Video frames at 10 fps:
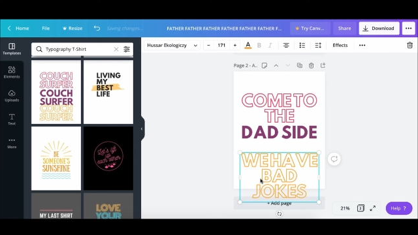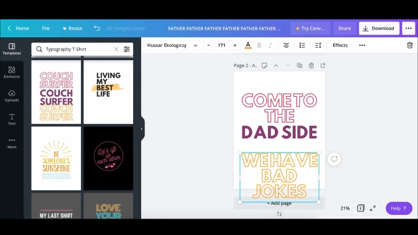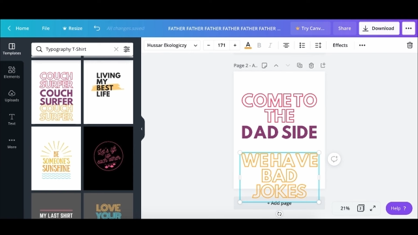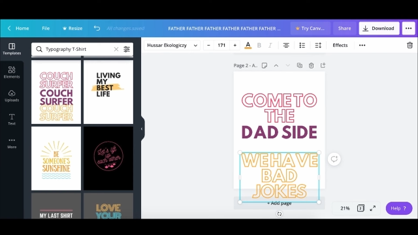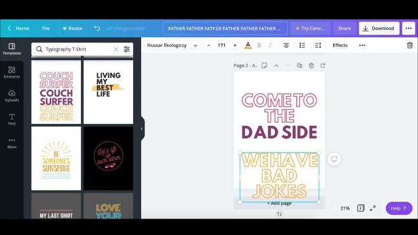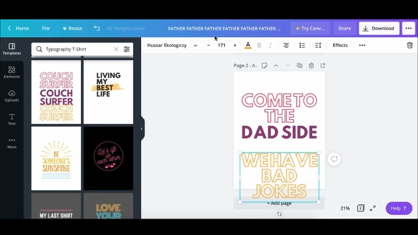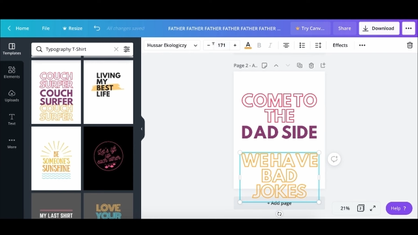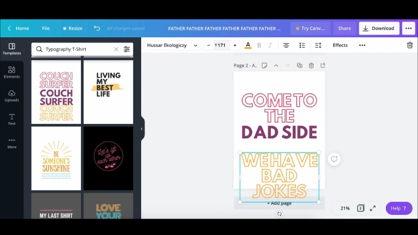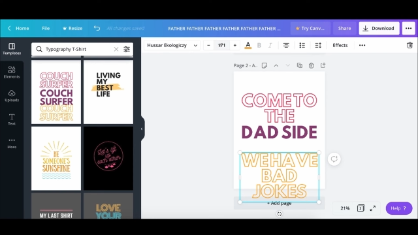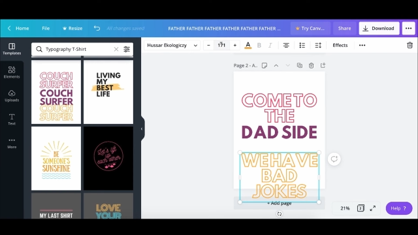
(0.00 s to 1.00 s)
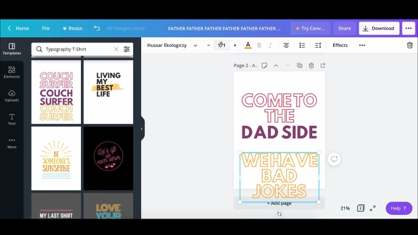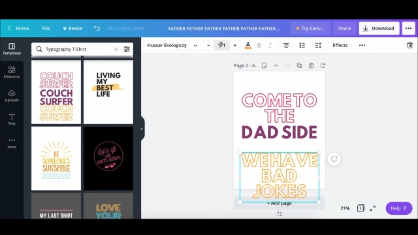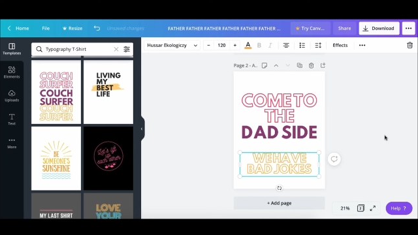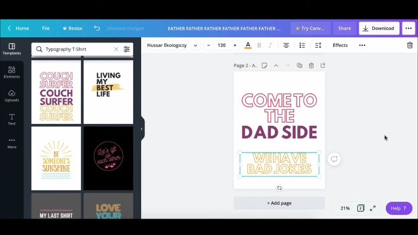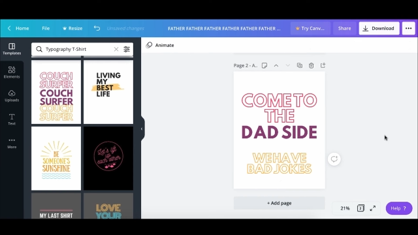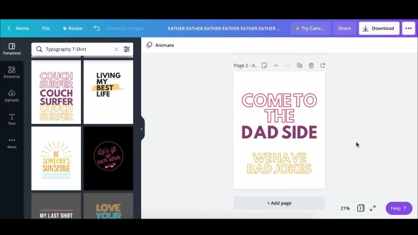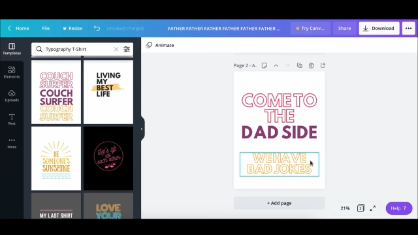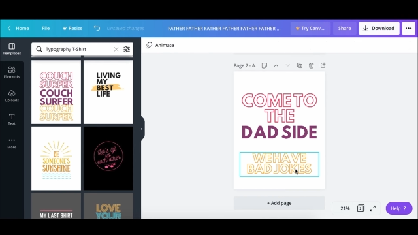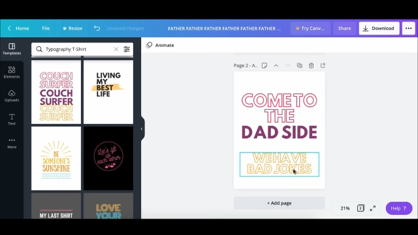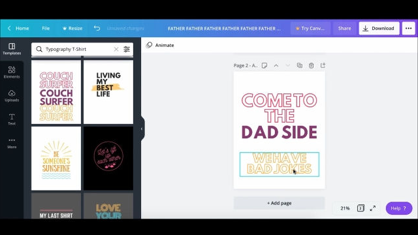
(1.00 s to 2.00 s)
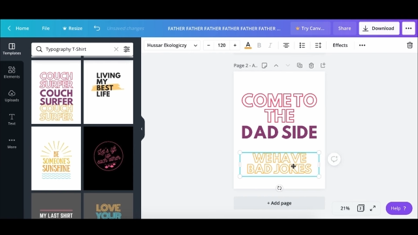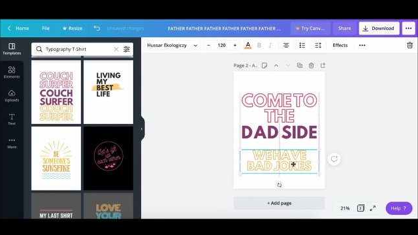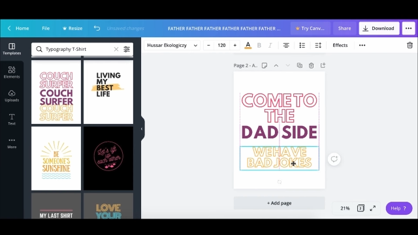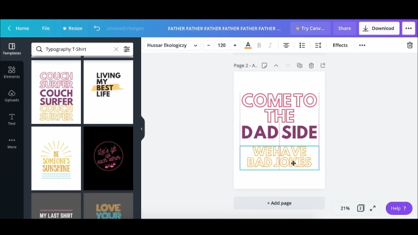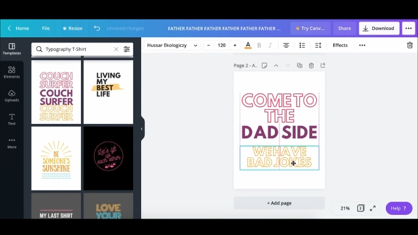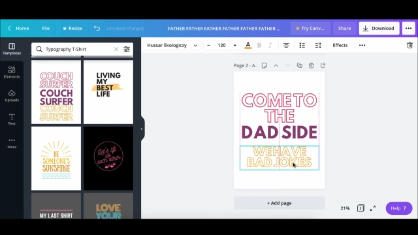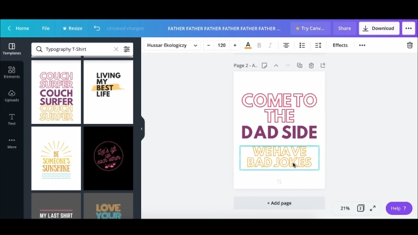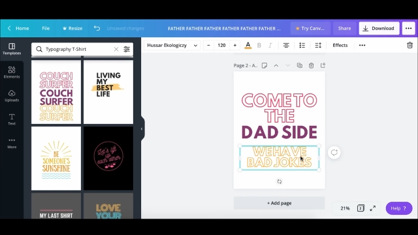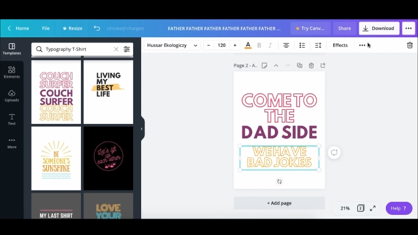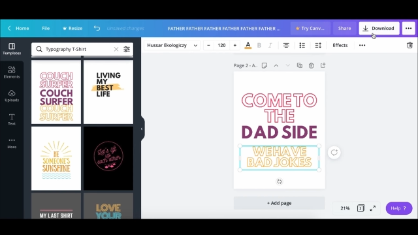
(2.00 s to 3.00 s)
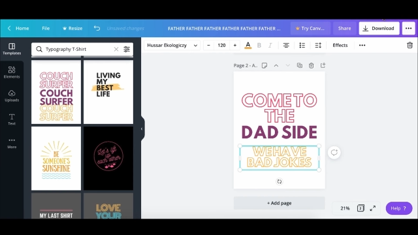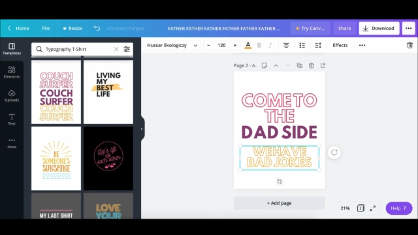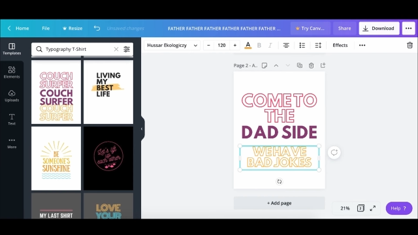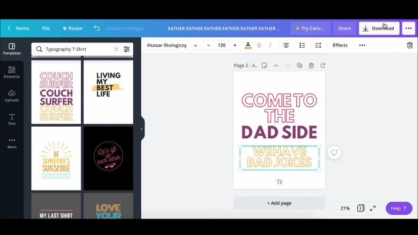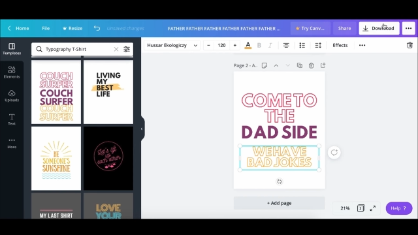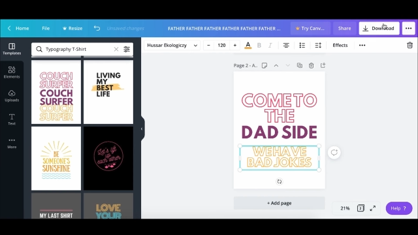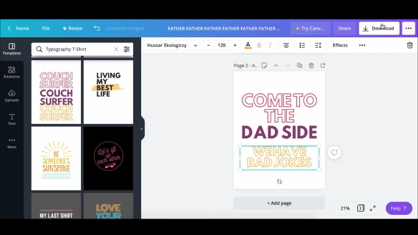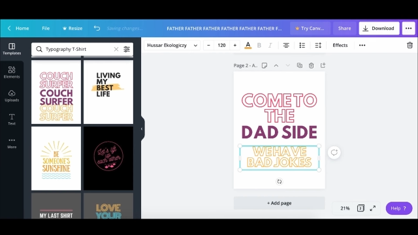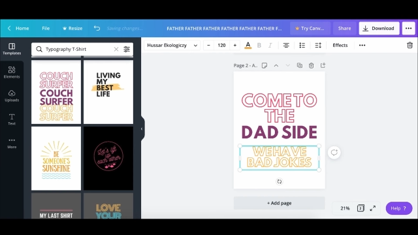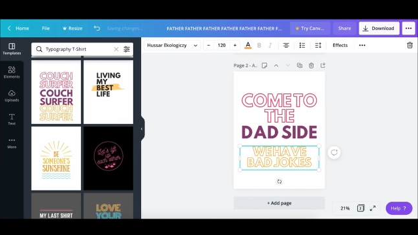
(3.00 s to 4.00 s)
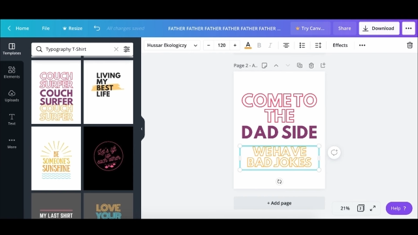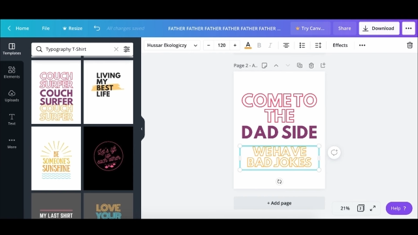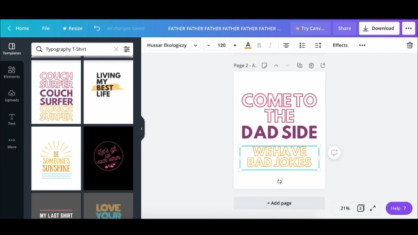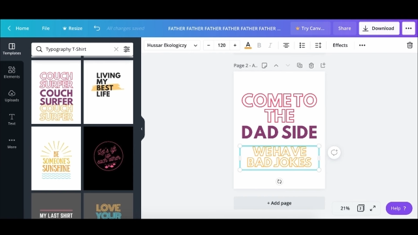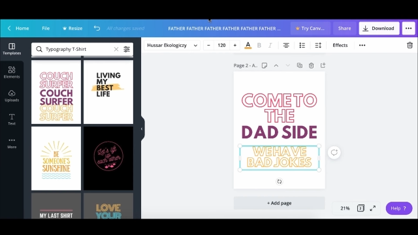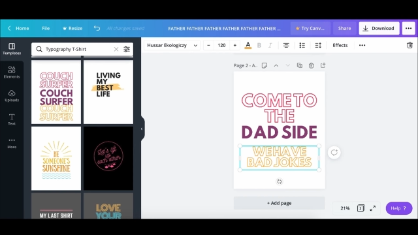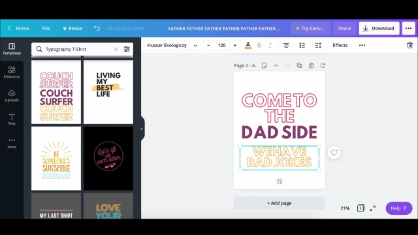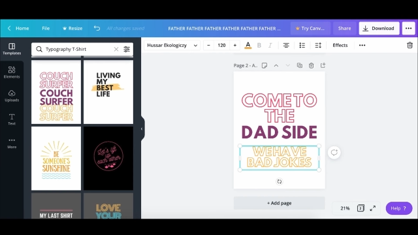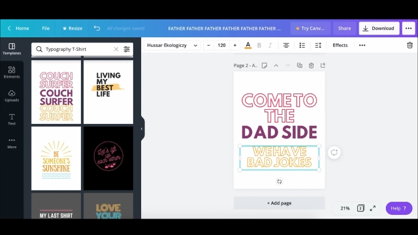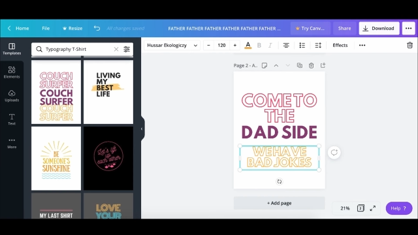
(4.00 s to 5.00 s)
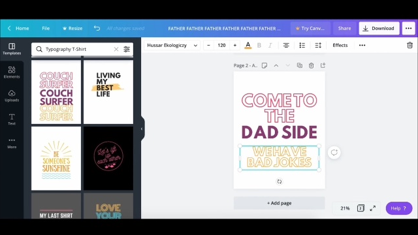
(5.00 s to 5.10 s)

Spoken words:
[unreadable: no face in view]